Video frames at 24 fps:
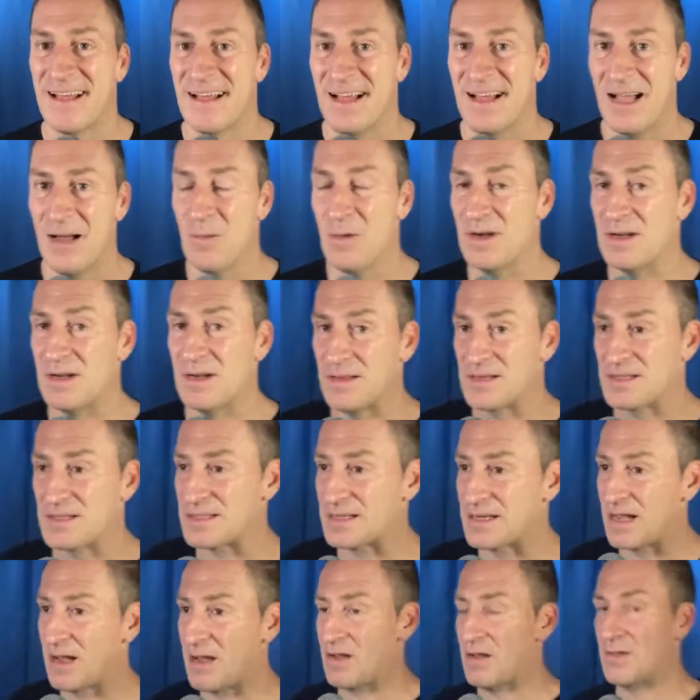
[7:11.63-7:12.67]
I went to this
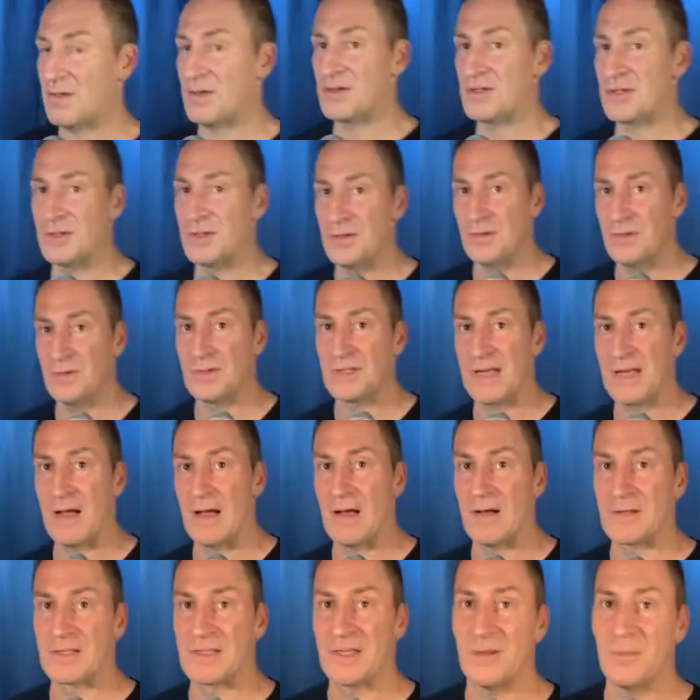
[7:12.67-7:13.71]
college dude's
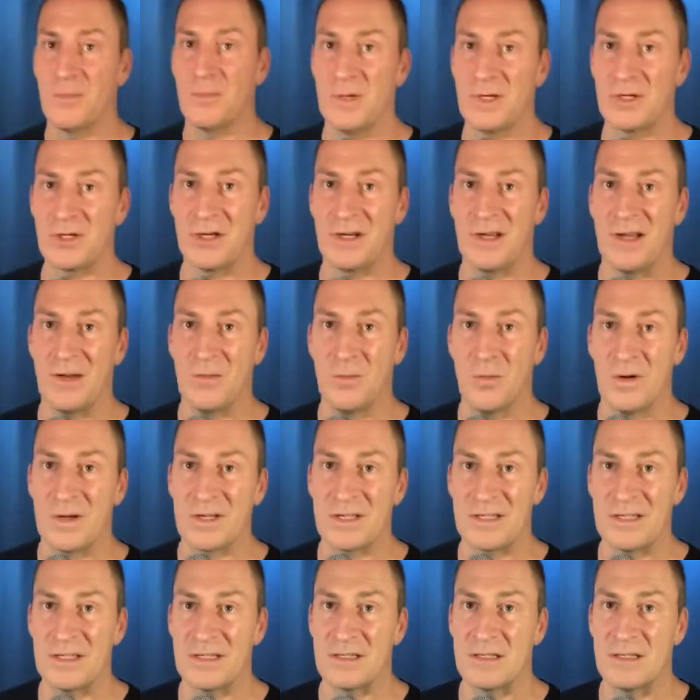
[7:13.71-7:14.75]
house in Michigan once.
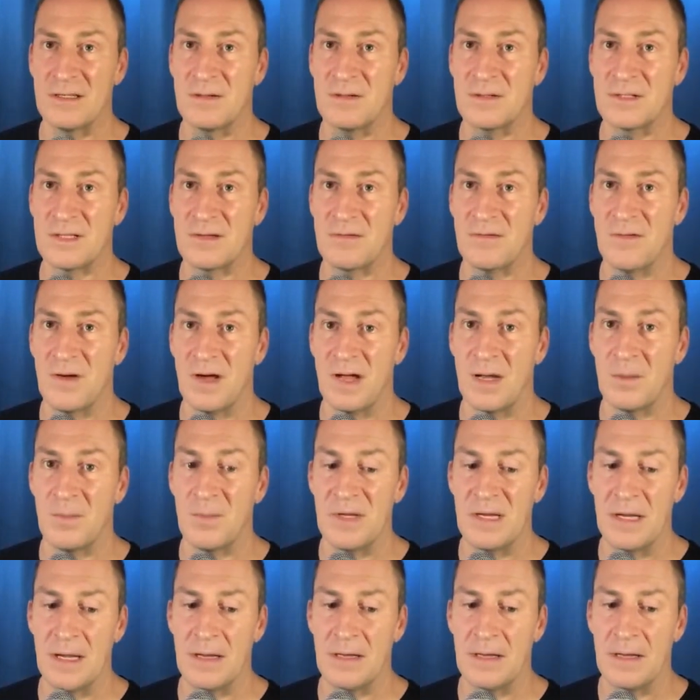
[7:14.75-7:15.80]
These dudes invited
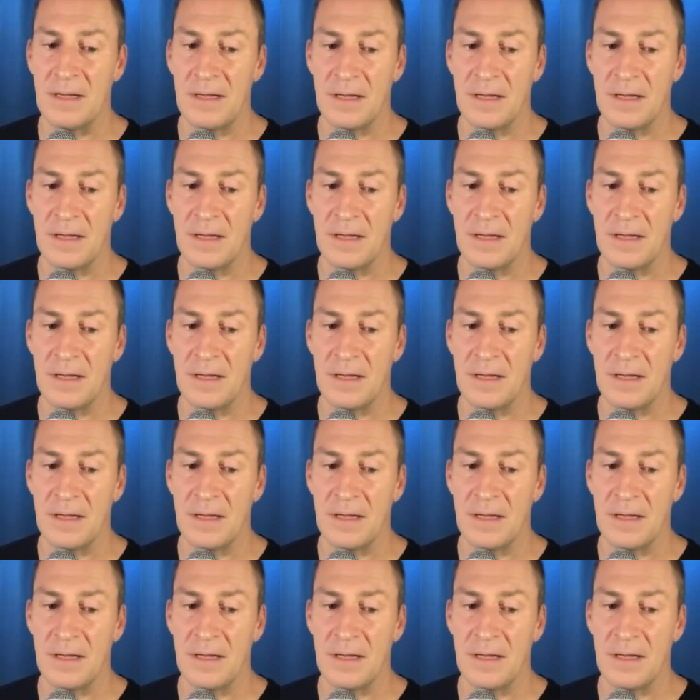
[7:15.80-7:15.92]
me in,